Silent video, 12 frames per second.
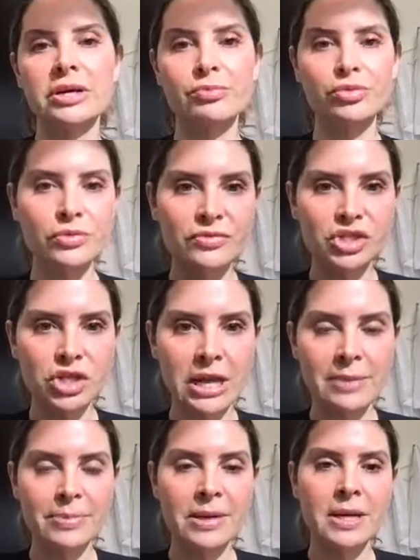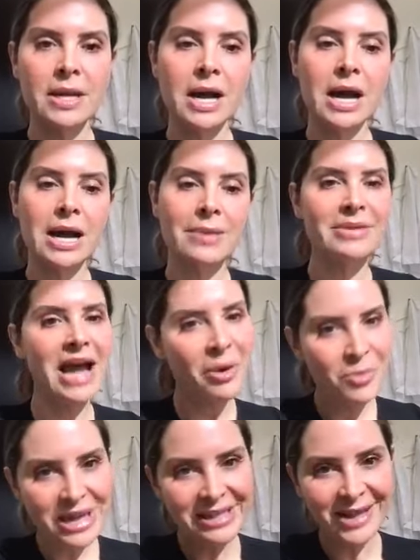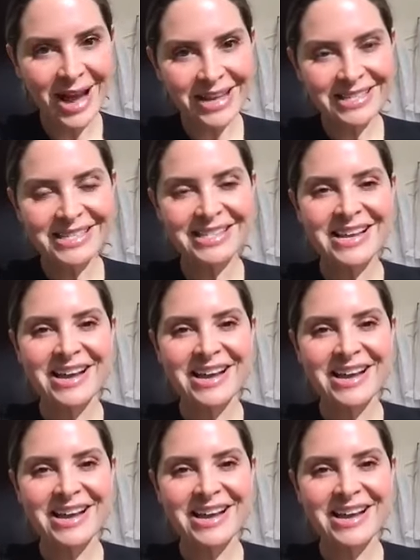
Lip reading: improve shape, not weight loss,